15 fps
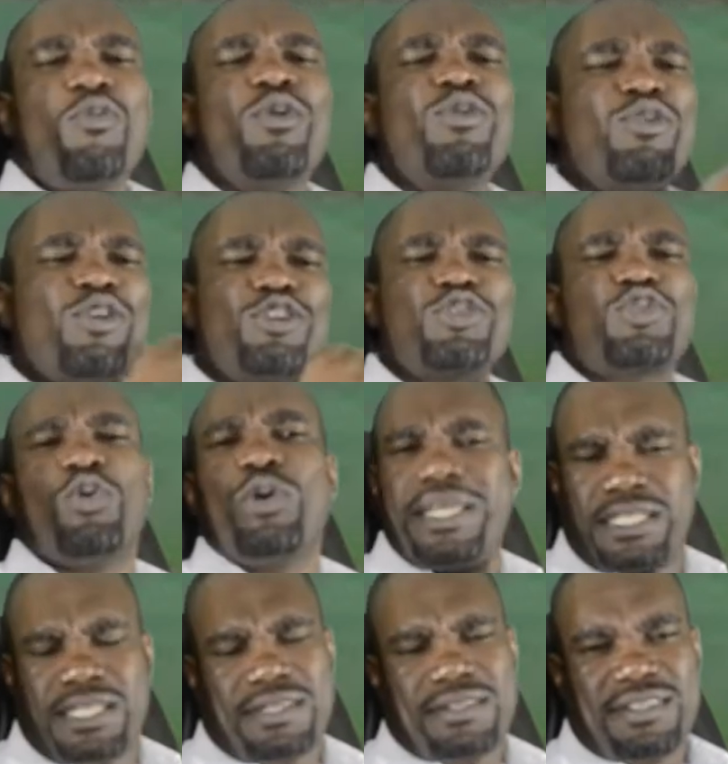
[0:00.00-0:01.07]
We will not do
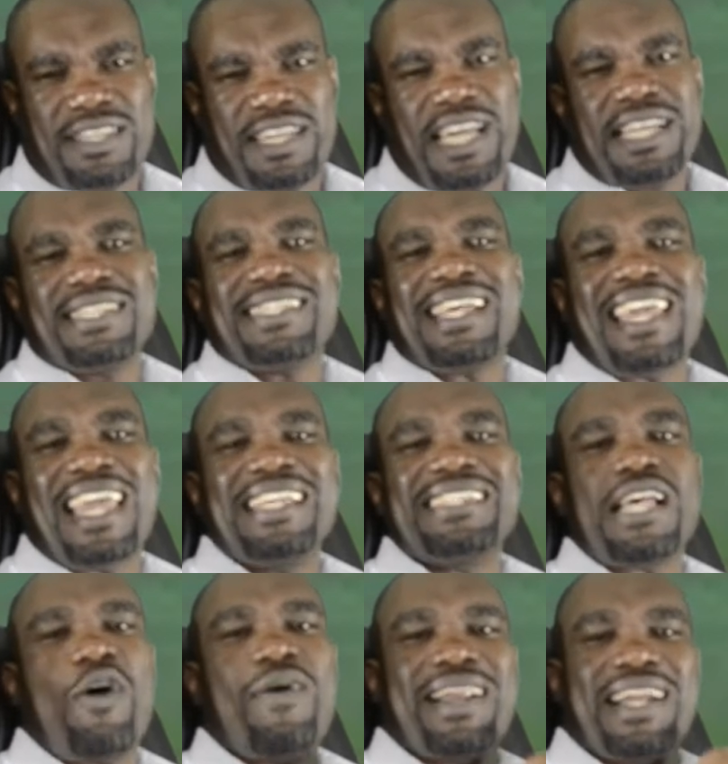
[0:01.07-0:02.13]
it. It is
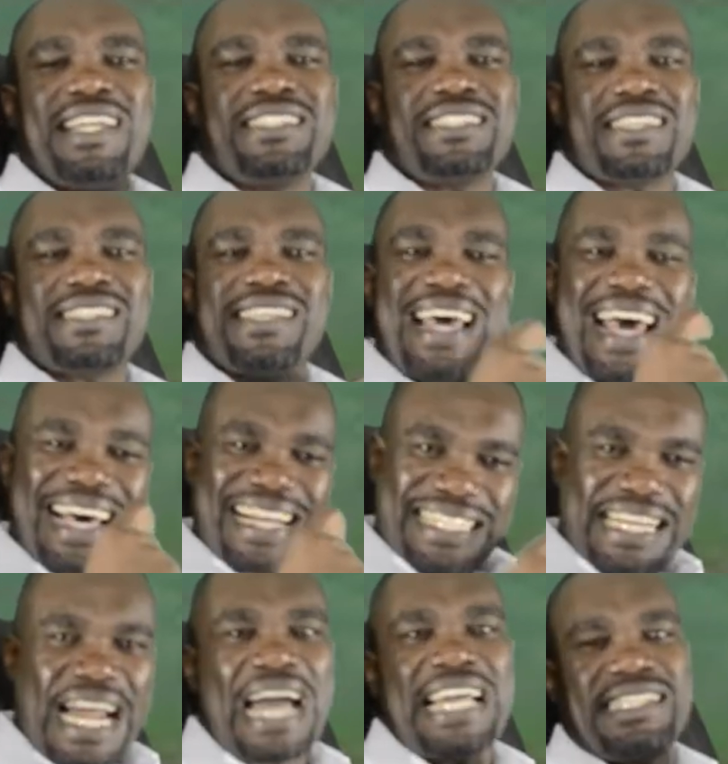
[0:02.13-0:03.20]
against our religious
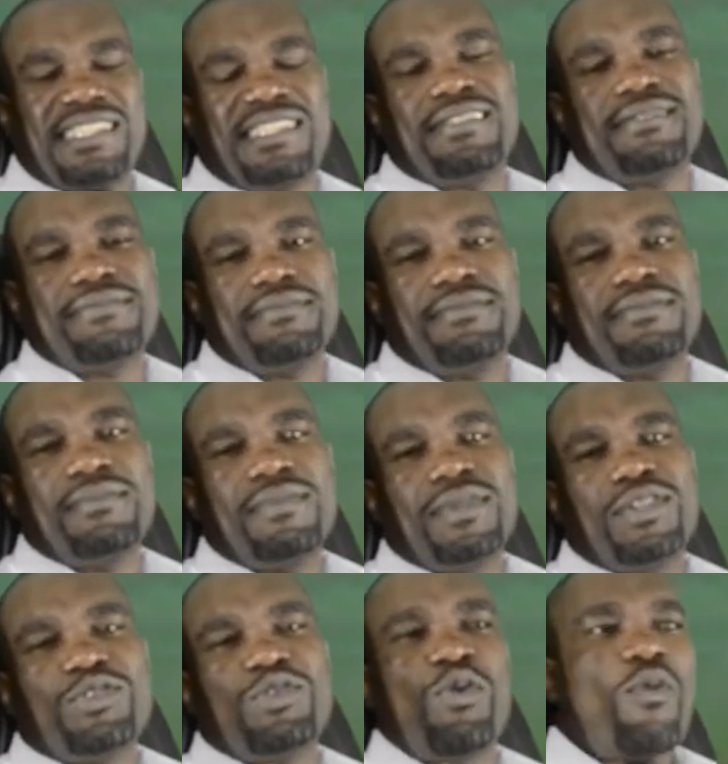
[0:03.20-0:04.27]
rights.
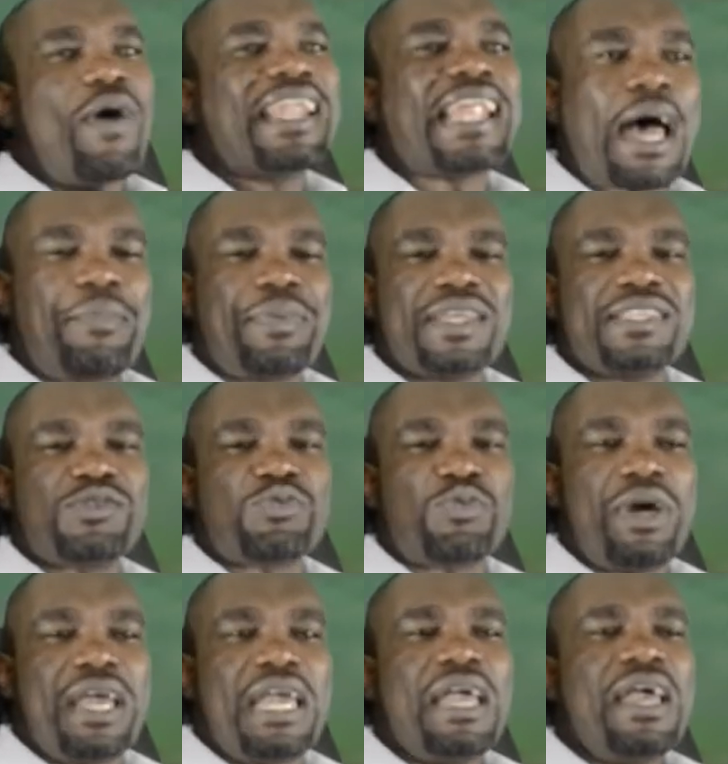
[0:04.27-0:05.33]
So what happens
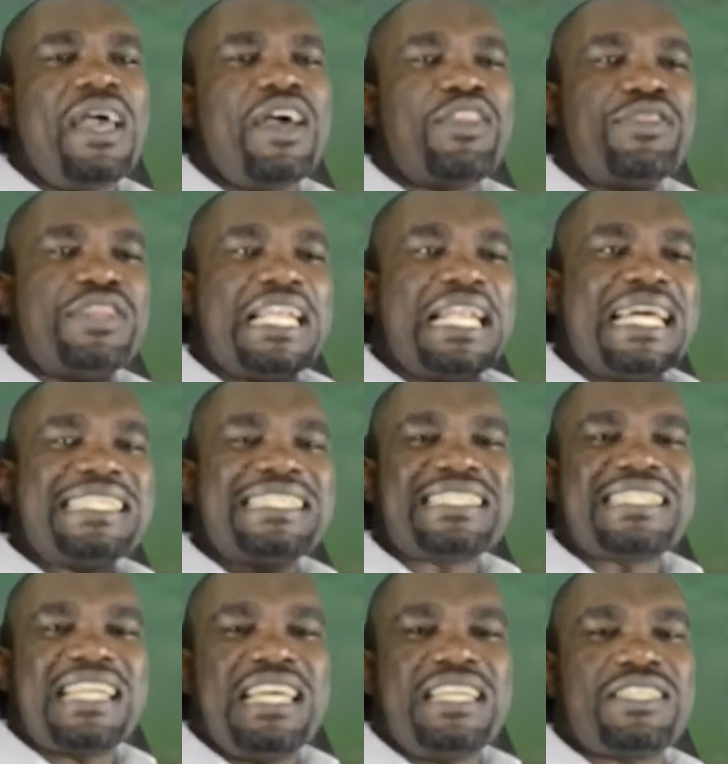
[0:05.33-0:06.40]
where the
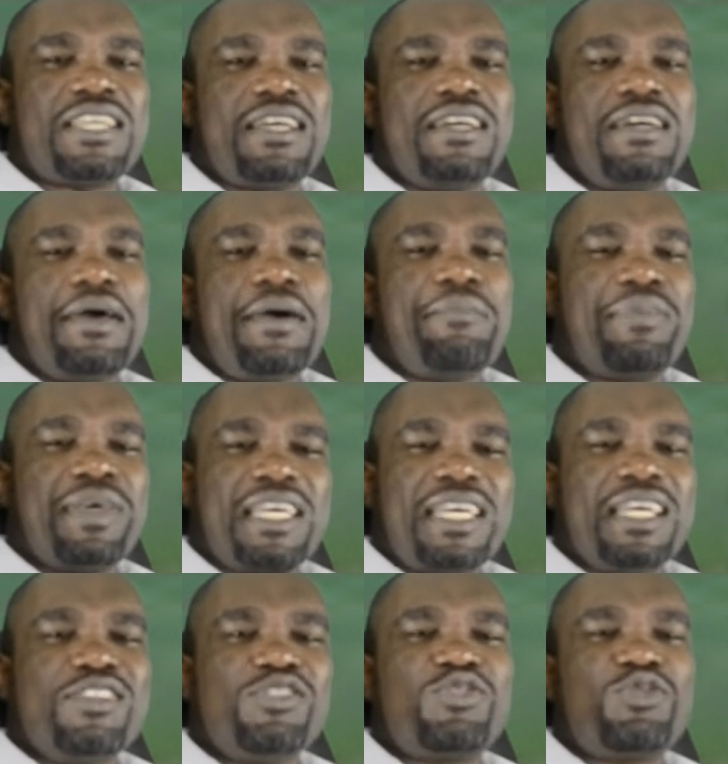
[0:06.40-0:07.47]
legislature
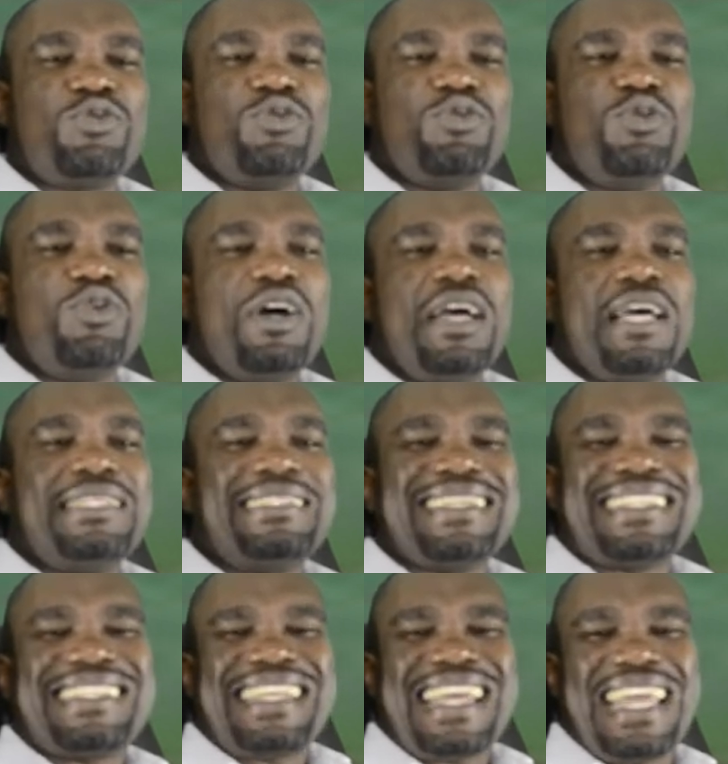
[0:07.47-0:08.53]
begins to
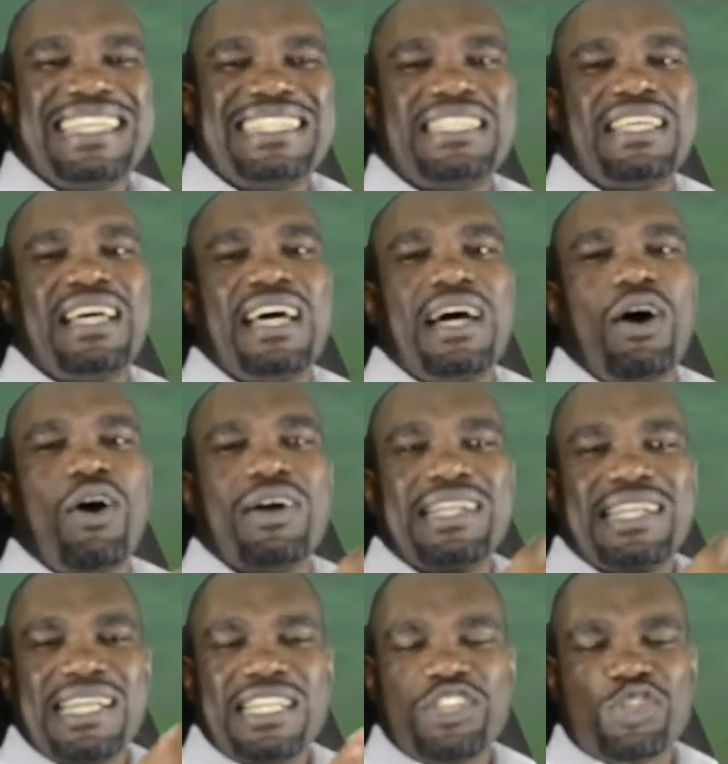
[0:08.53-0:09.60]
dictate
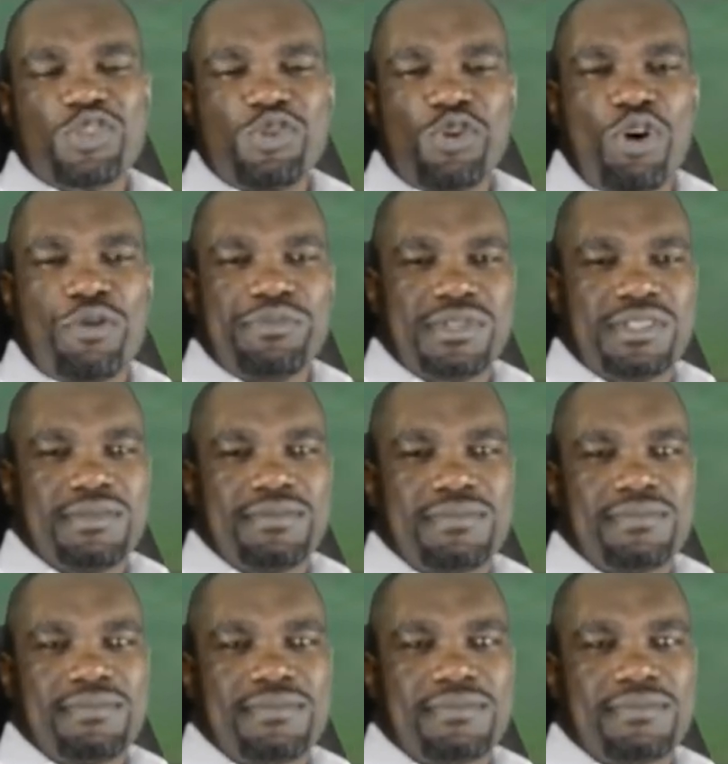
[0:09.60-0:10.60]
on religious norms,